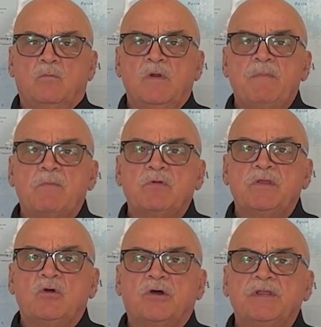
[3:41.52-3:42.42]
Remember,
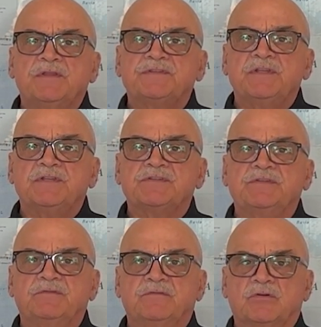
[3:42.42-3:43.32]
the audience is
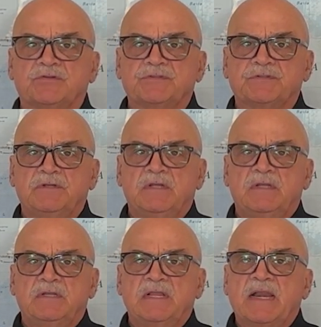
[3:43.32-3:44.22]
diverse.
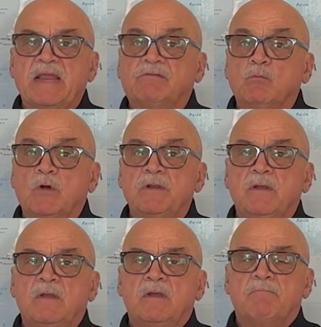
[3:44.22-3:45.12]
Not everyone
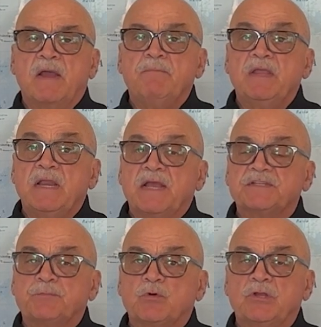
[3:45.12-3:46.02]
might be an
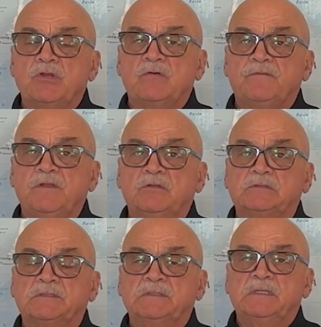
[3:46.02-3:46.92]
expert in your
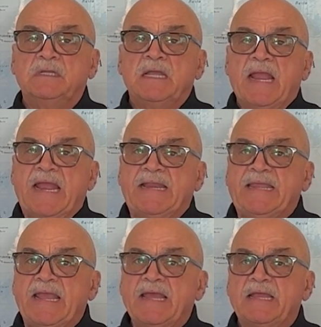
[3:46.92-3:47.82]
field. And
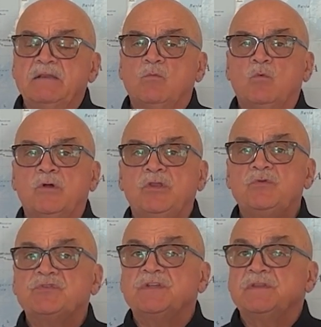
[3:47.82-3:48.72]
again, we're
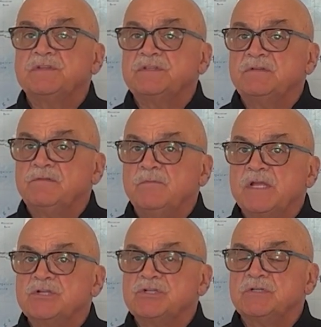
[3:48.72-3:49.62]
using this
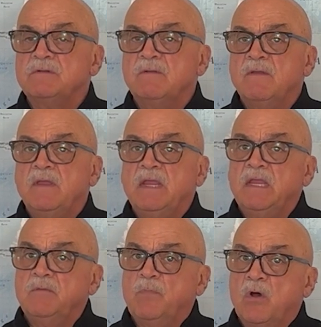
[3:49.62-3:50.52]
information
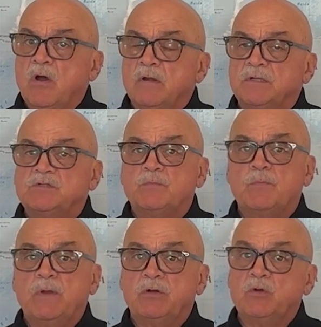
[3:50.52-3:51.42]
in part to
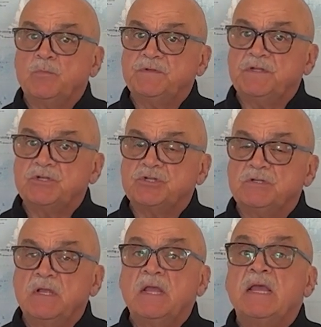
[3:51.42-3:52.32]
prepare your
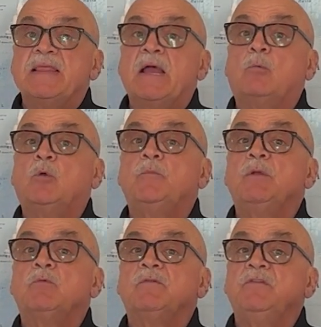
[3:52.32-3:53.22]
petition that will be
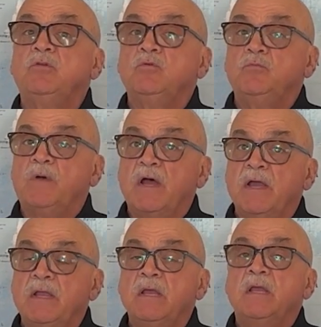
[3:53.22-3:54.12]
reviewed
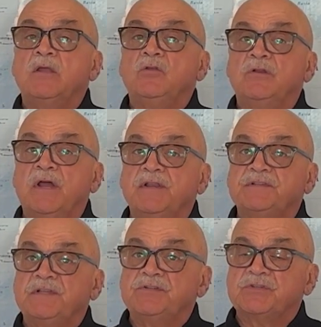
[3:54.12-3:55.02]
by United
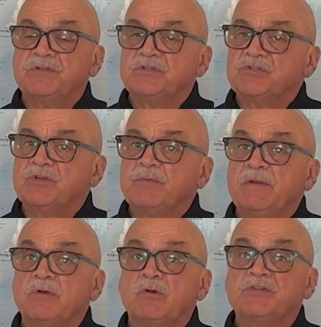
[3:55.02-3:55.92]
States Citizenship and
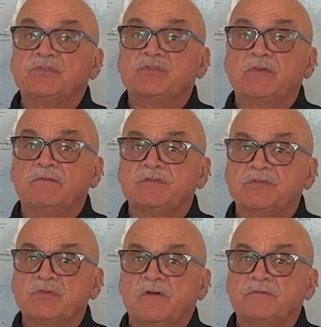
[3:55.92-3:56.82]
Immigration
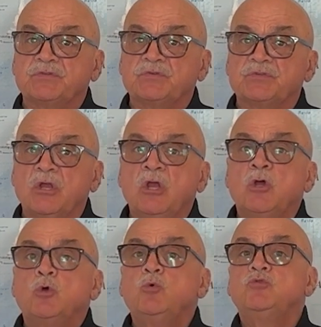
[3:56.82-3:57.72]
Services officers
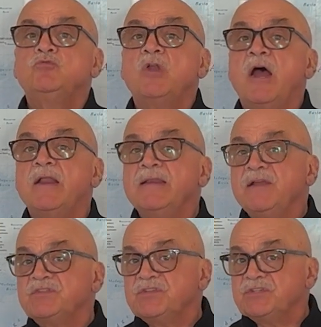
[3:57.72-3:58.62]
who do not
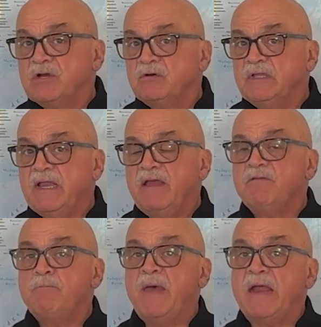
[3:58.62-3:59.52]
necessarily have
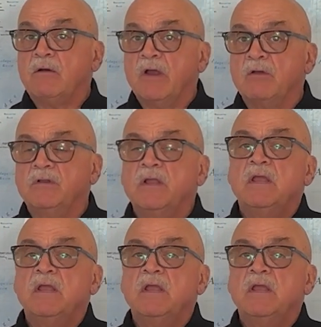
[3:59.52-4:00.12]
a background